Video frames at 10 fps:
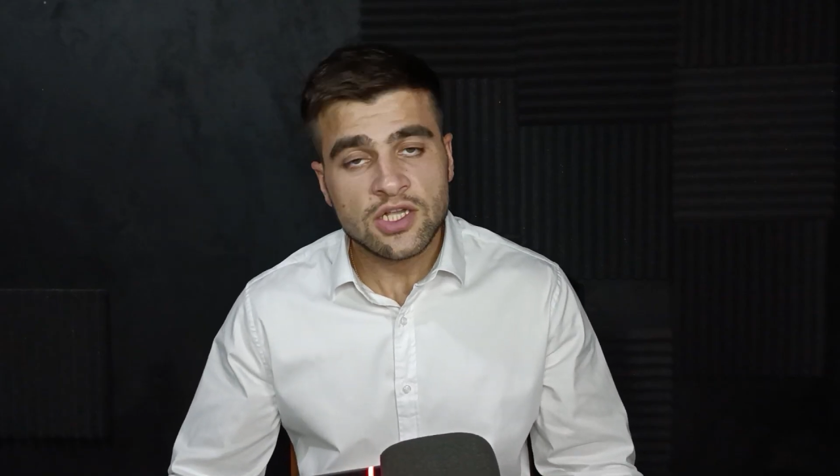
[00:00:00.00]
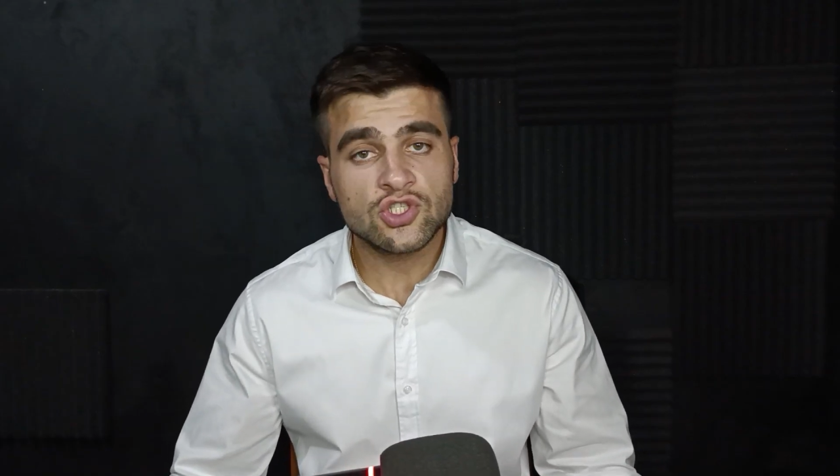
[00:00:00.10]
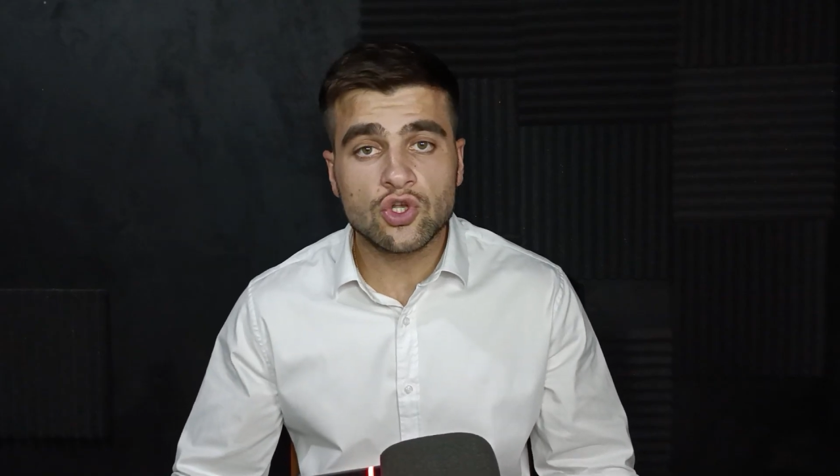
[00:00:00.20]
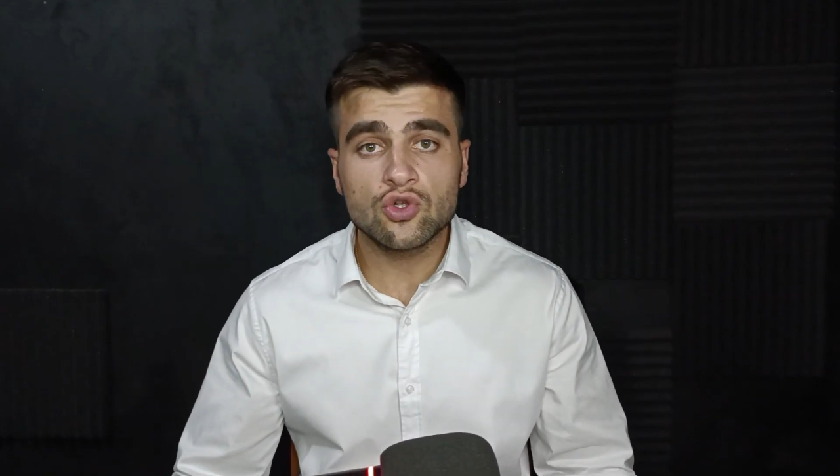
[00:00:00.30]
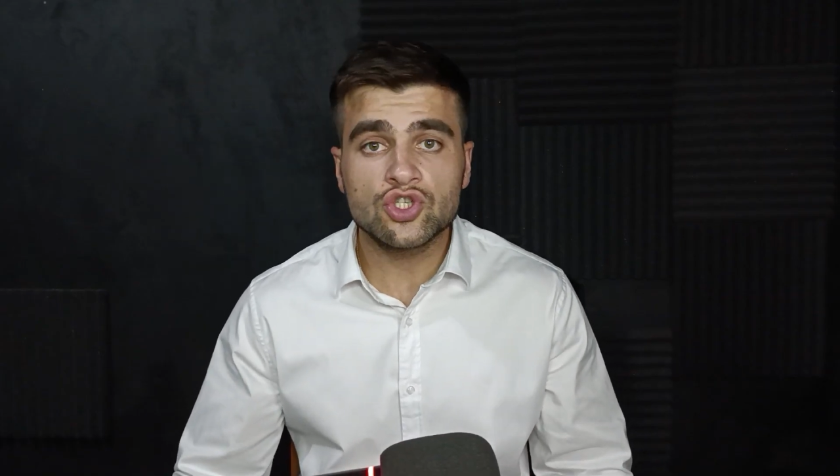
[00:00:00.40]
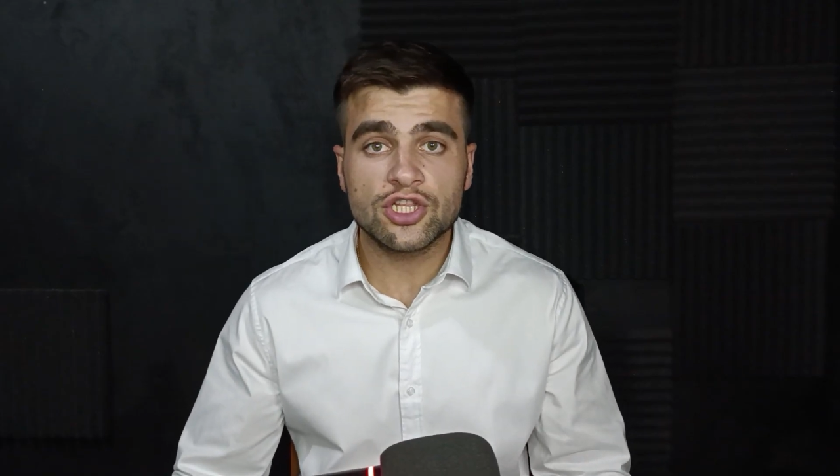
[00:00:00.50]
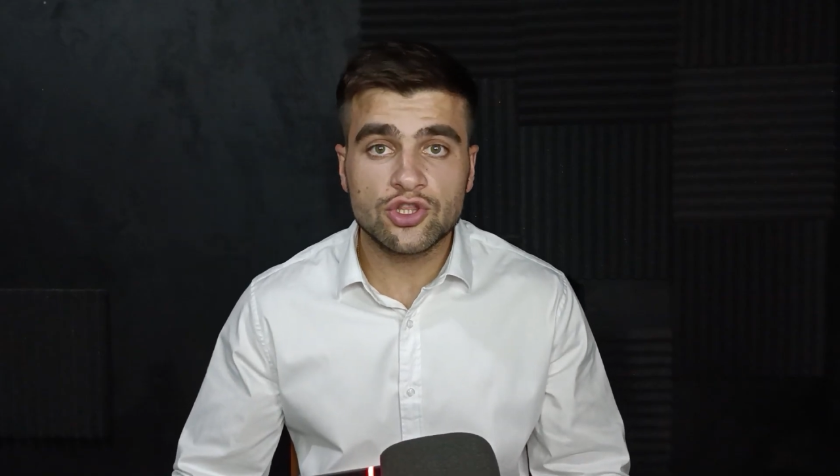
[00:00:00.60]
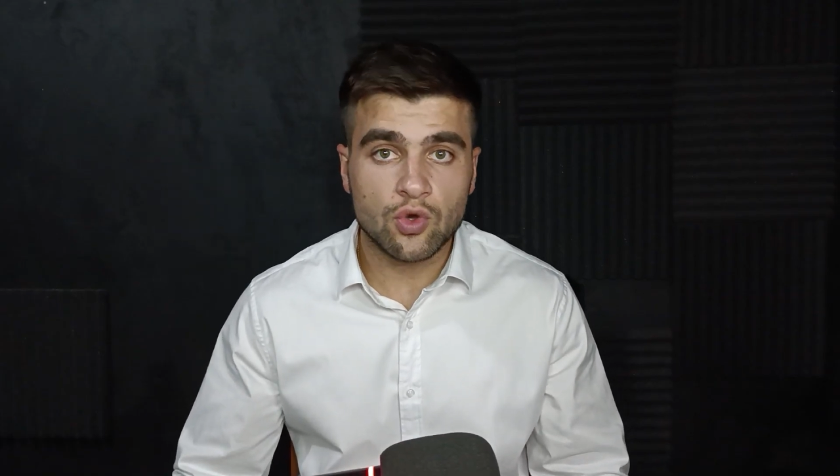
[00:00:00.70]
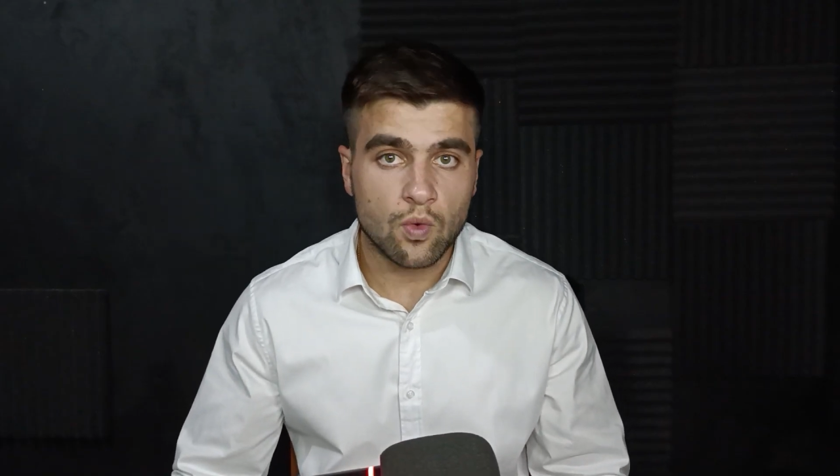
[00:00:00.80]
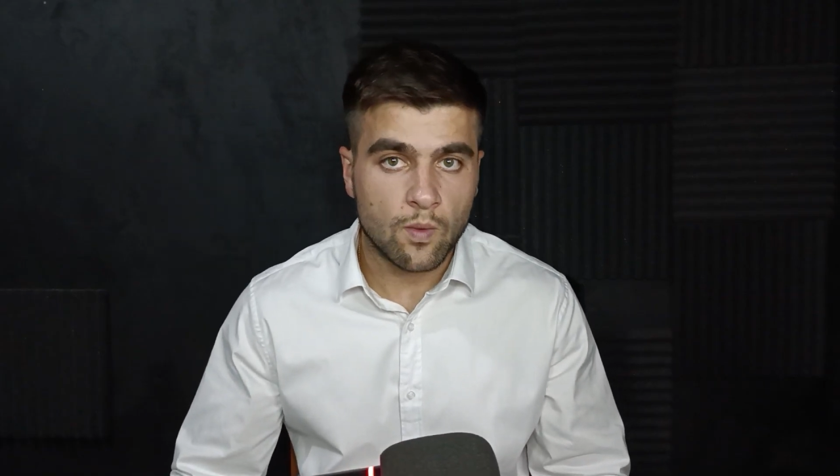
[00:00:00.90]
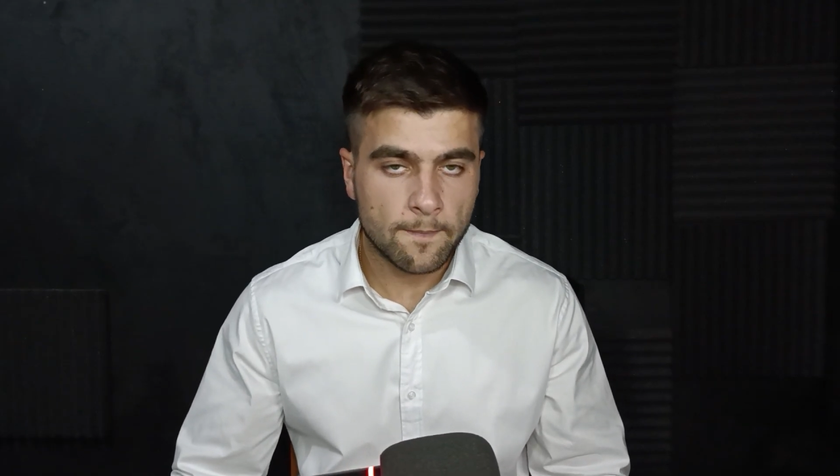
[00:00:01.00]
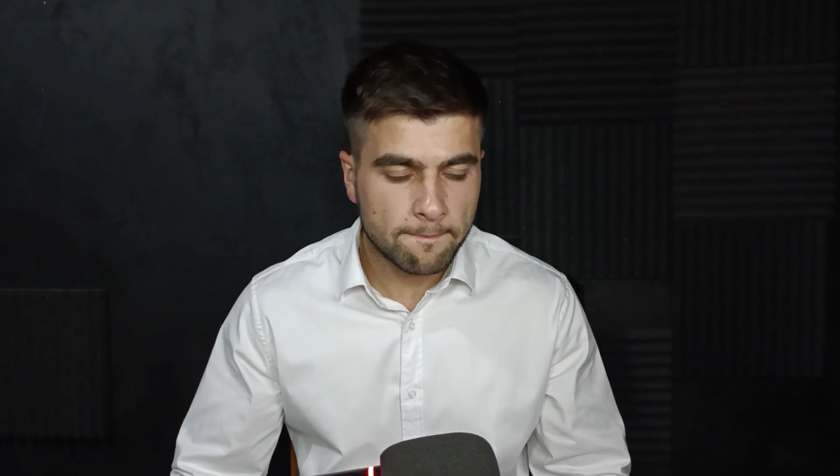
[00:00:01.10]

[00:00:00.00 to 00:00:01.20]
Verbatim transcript: Solution 2.